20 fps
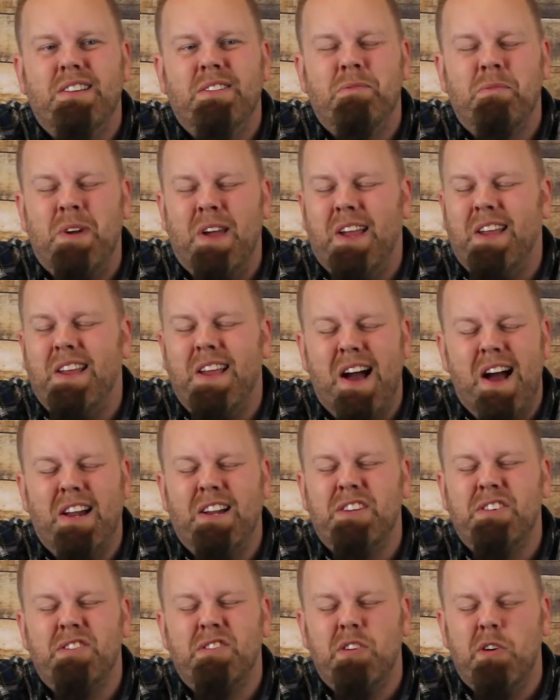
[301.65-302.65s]
man, God
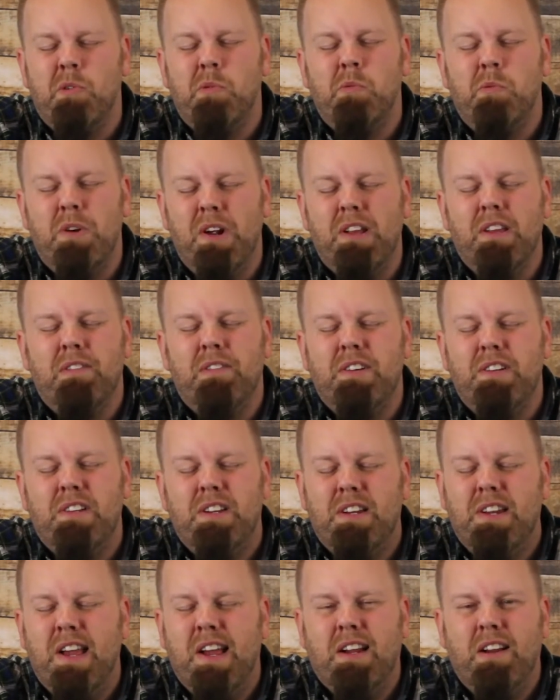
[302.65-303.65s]
is so relevant
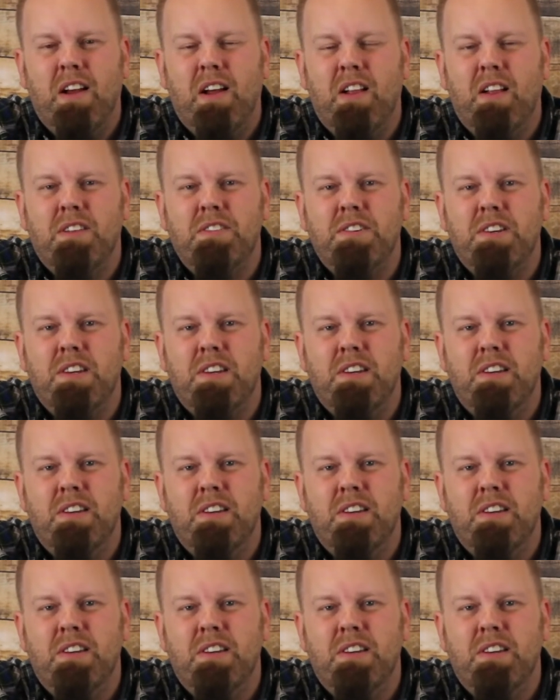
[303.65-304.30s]
to technology.